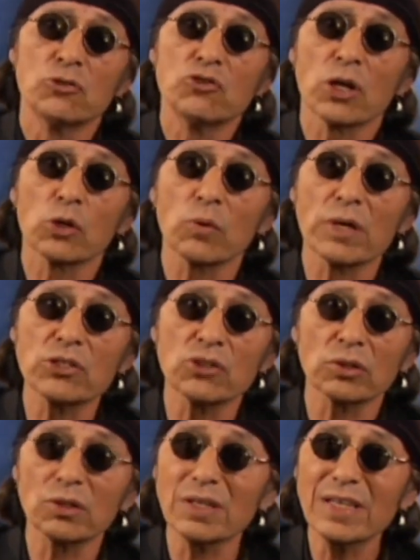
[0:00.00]

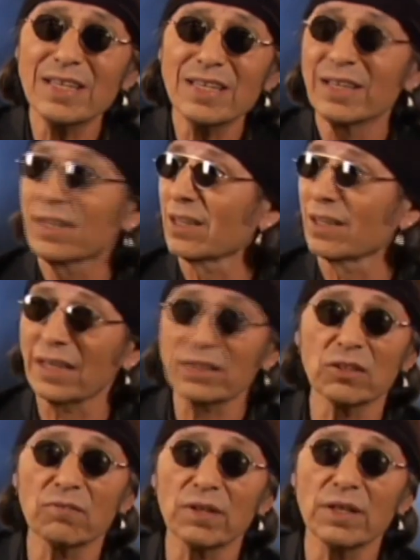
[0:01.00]
Generationally,
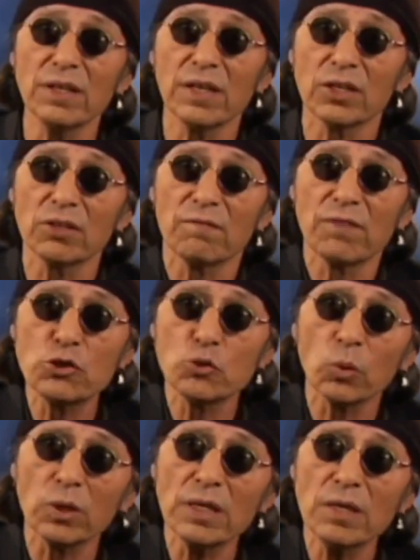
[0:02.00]
collectively,
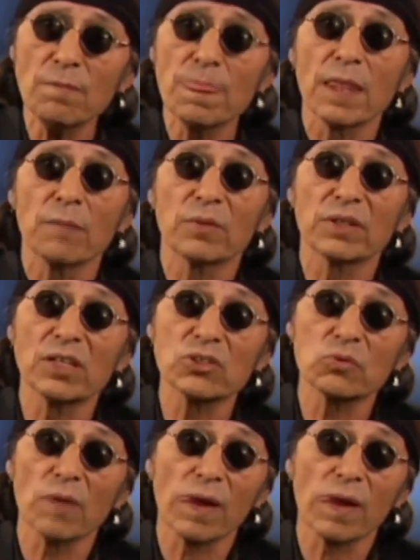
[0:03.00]
individually, but it's,